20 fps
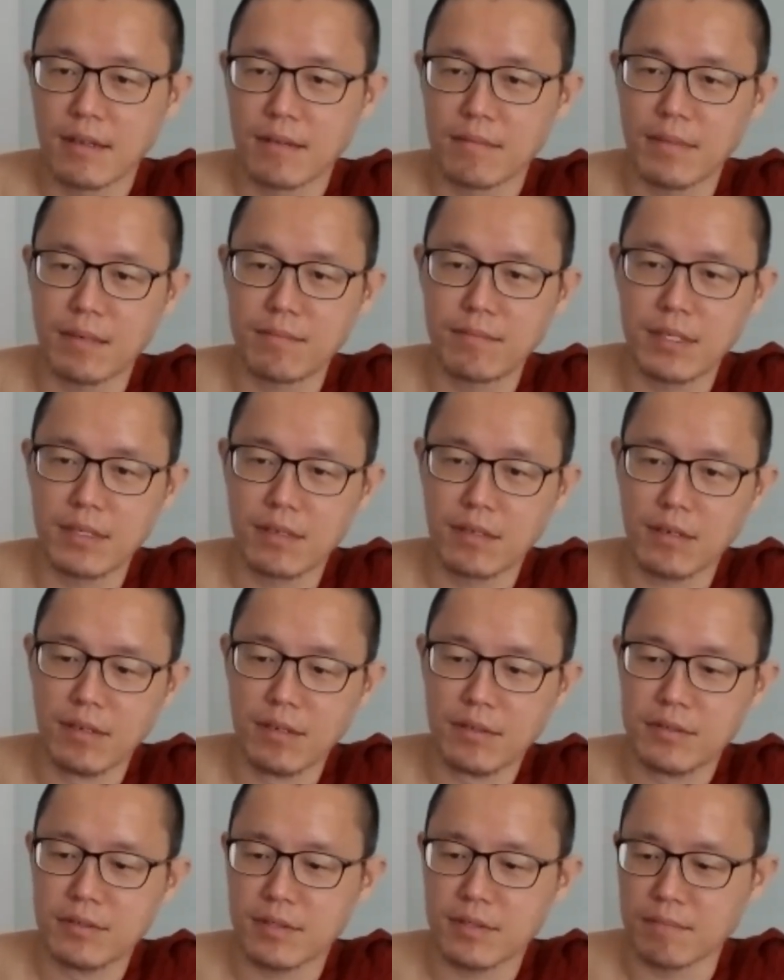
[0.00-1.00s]
But
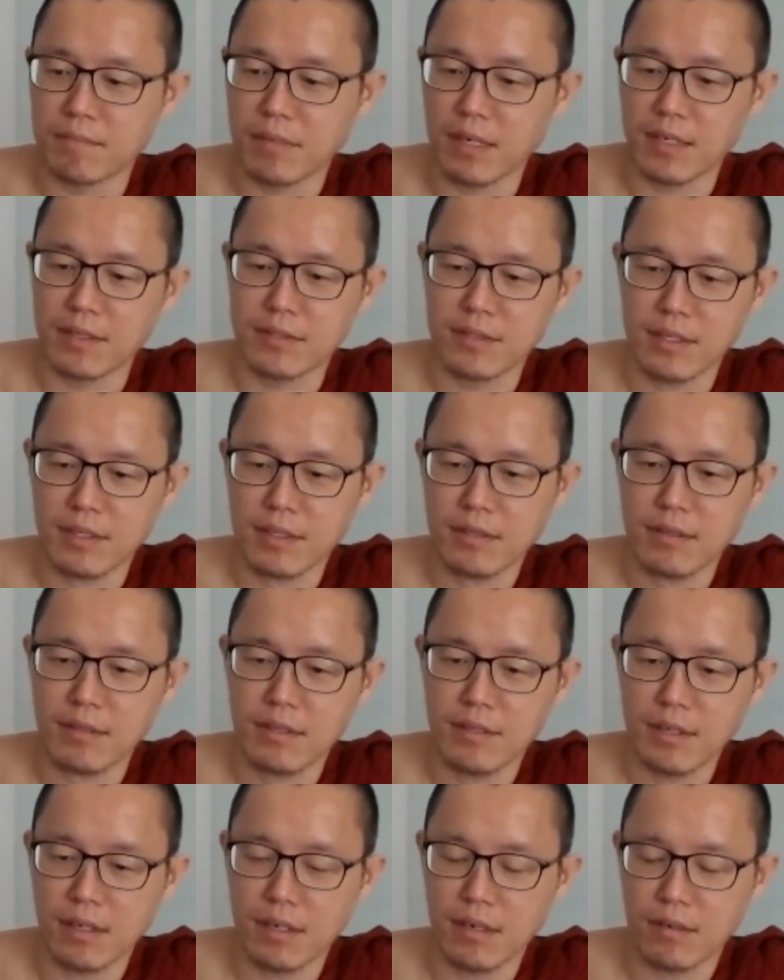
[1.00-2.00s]
because the person,
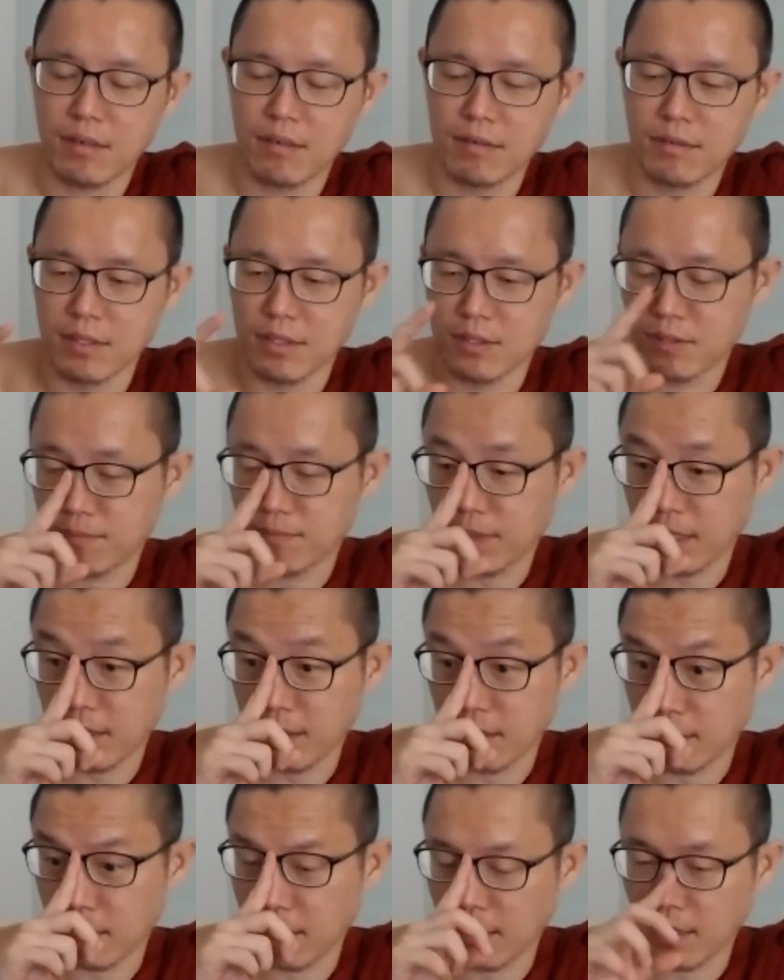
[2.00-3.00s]

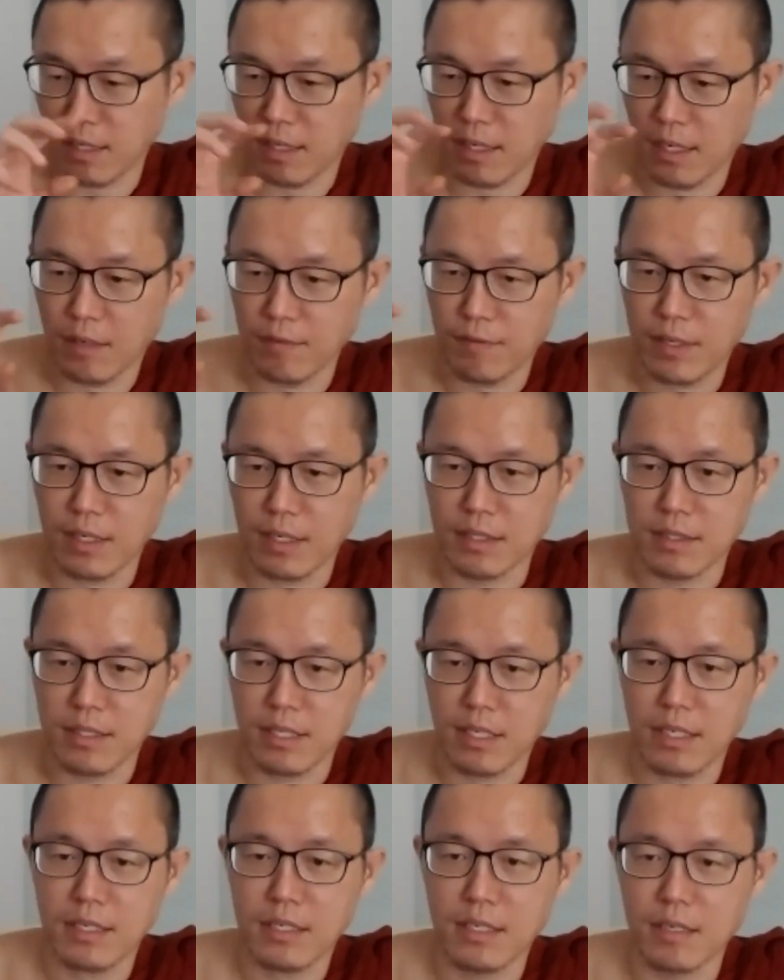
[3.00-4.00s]
despite having
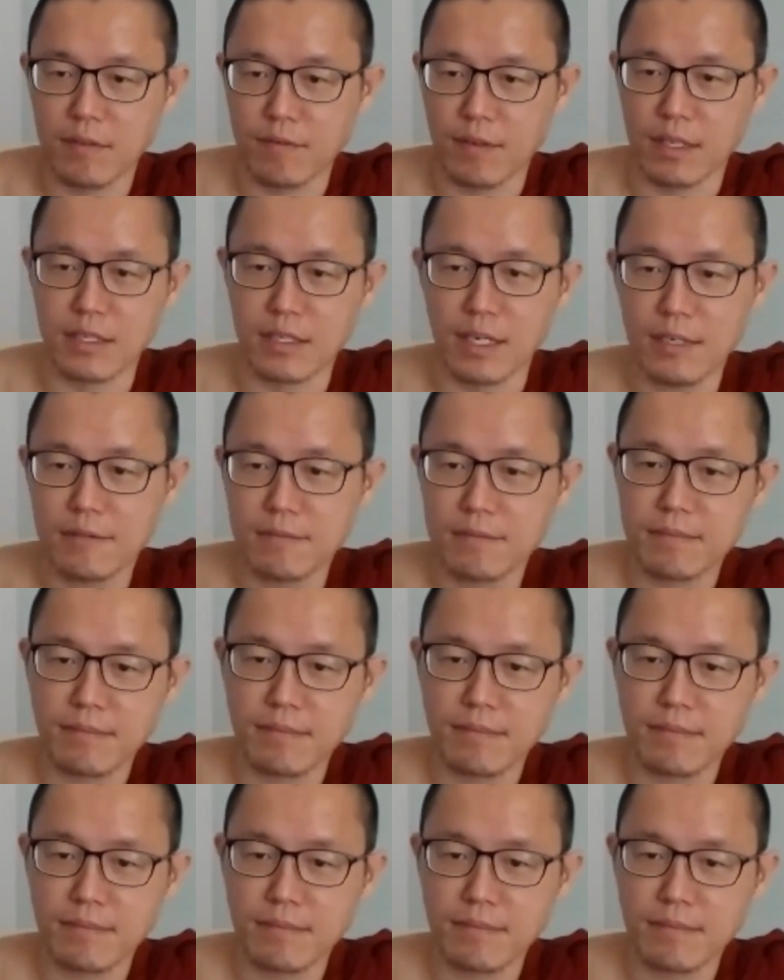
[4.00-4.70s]
attained nirvana,